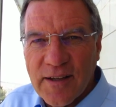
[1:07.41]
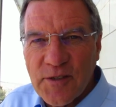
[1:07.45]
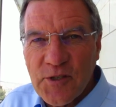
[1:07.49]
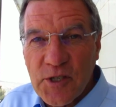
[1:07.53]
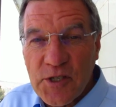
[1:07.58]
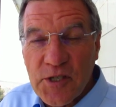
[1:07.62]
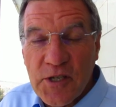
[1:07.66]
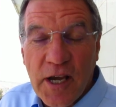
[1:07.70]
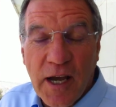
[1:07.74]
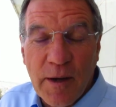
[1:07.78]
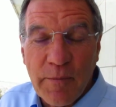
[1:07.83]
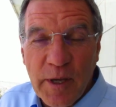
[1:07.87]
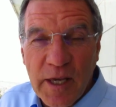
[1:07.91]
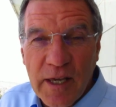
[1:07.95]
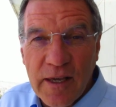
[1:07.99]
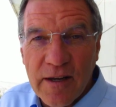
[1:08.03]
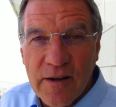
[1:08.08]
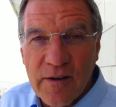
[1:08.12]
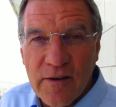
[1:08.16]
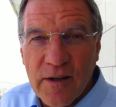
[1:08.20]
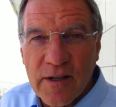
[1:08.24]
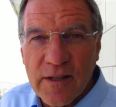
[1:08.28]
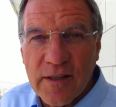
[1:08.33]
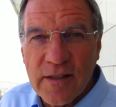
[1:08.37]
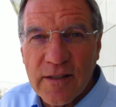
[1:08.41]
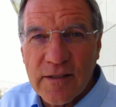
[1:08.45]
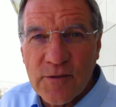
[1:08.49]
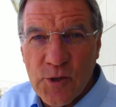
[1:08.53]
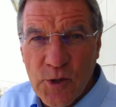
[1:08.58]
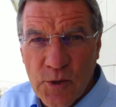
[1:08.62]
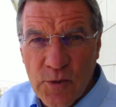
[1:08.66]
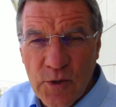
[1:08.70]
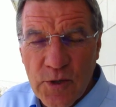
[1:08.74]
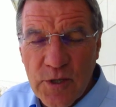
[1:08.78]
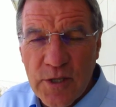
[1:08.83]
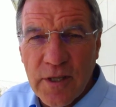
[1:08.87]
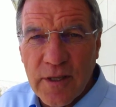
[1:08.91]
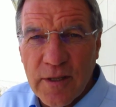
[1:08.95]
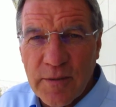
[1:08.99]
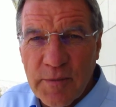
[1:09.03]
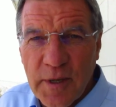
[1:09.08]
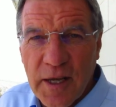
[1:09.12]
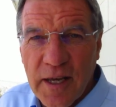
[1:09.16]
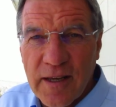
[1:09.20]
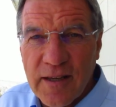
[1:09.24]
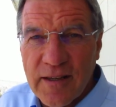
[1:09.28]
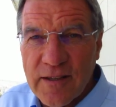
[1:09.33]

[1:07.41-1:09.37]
just coming here on Jerusalem Day